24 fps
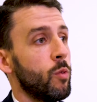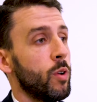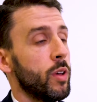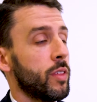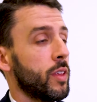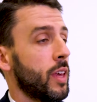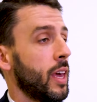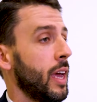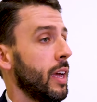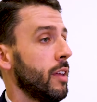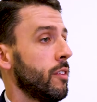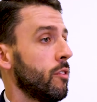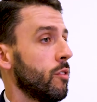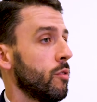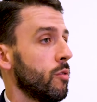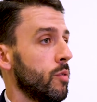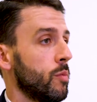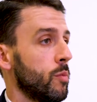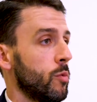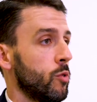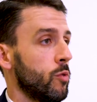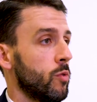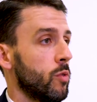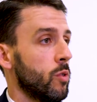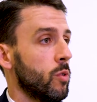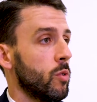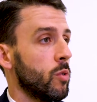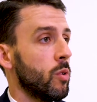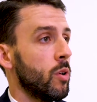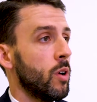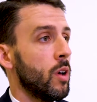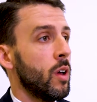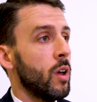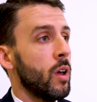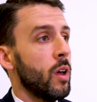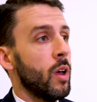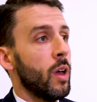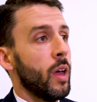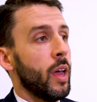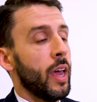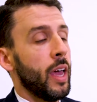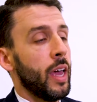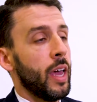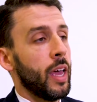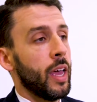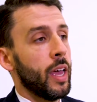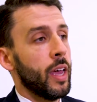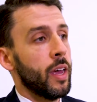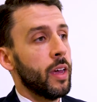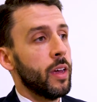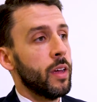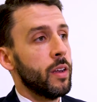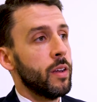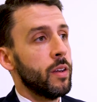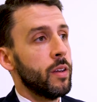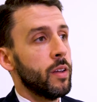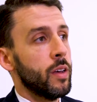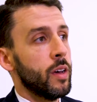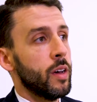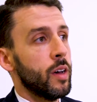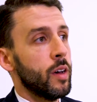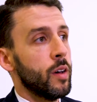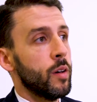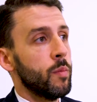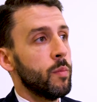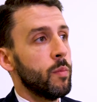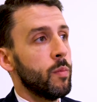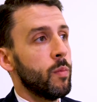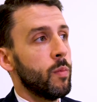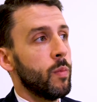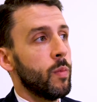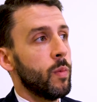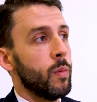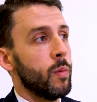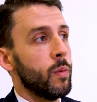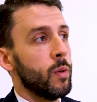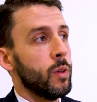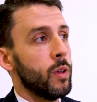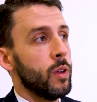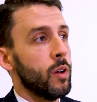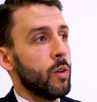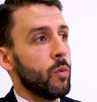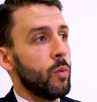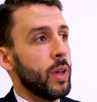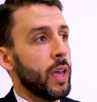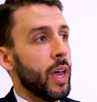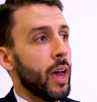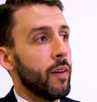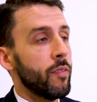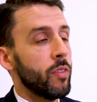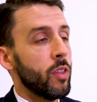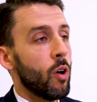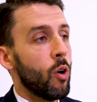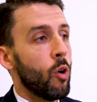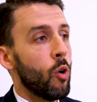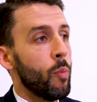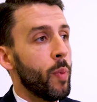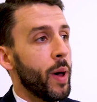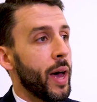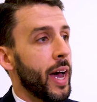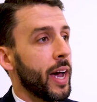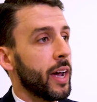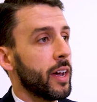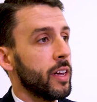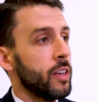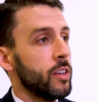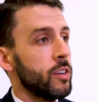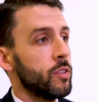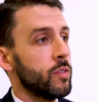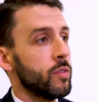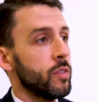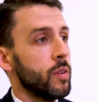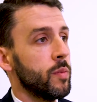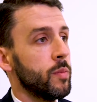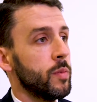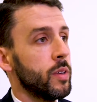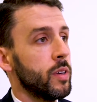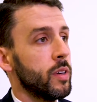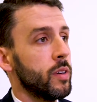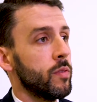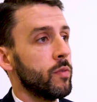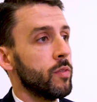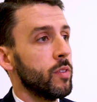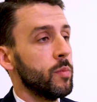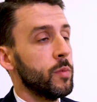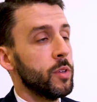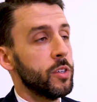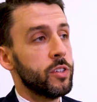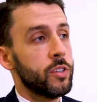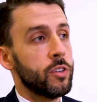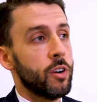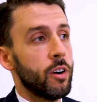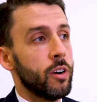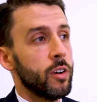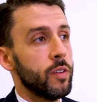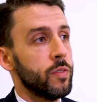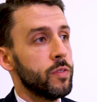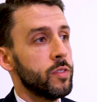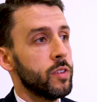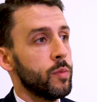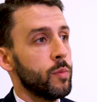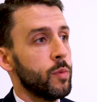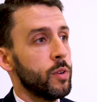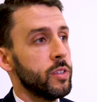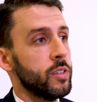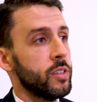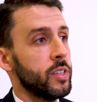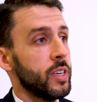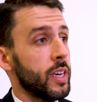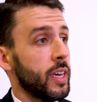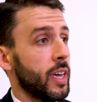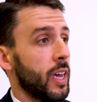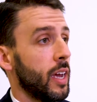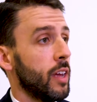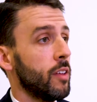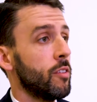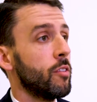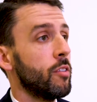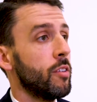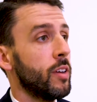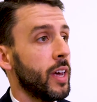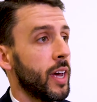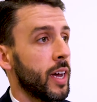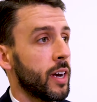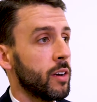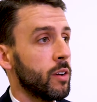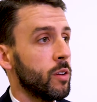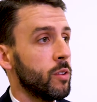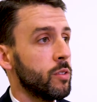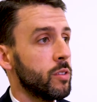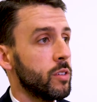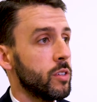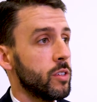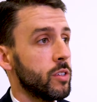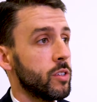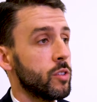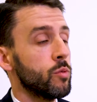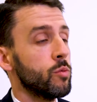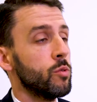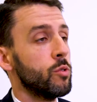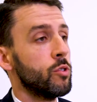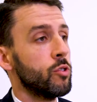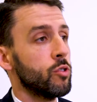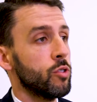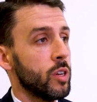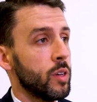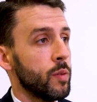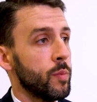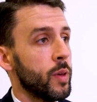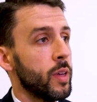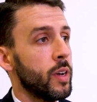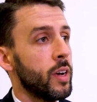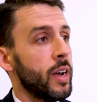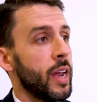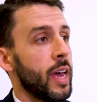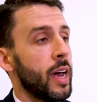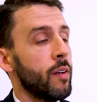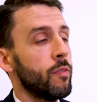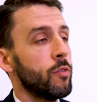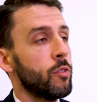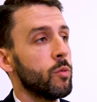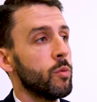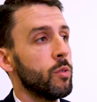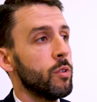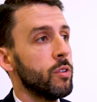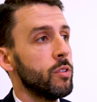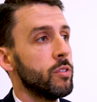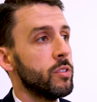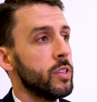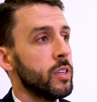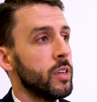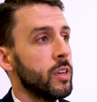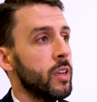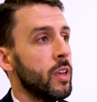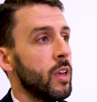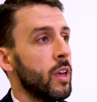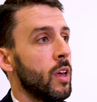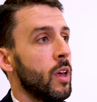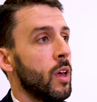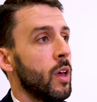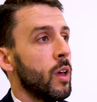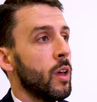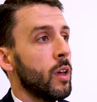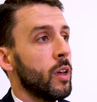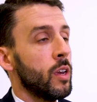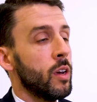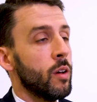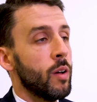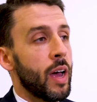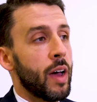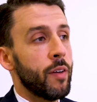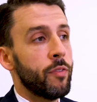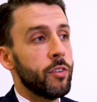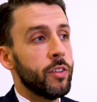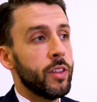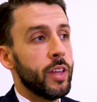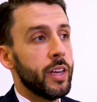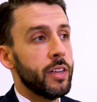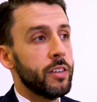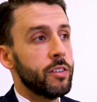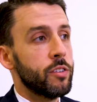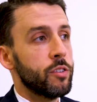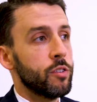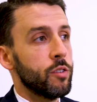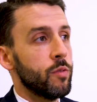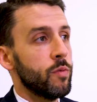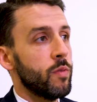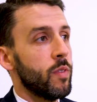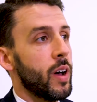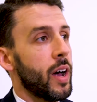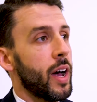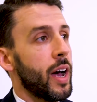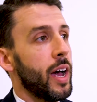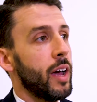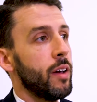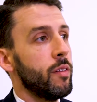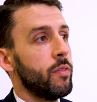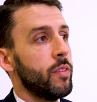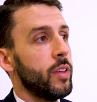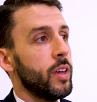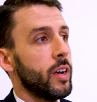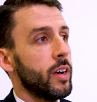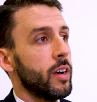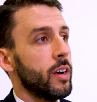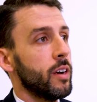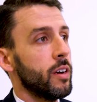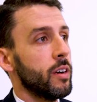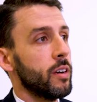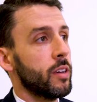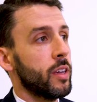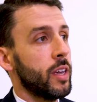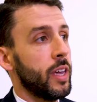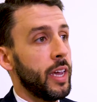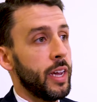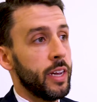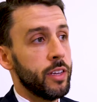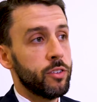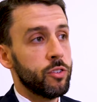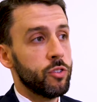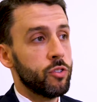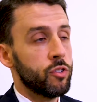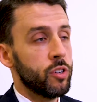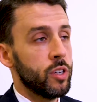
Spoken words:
with cancer removal. And we have the whole package from the start of someone's, say, cancer diagnosis through treatment and afterwards. And after they survive their cancer